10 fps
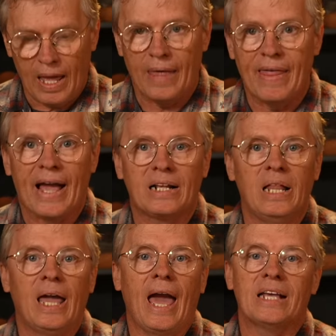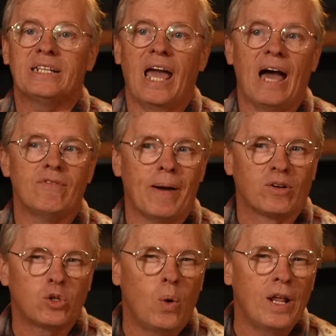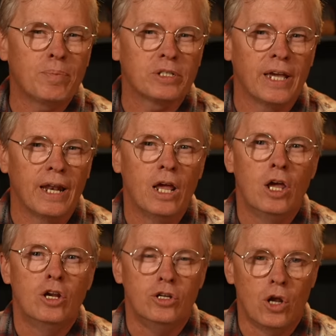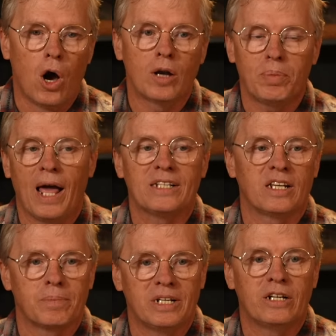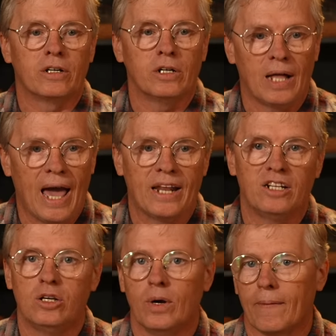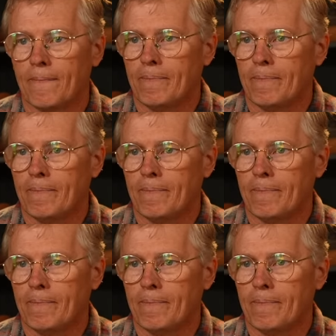and that clay has to have about 20% non-plastic material added to it.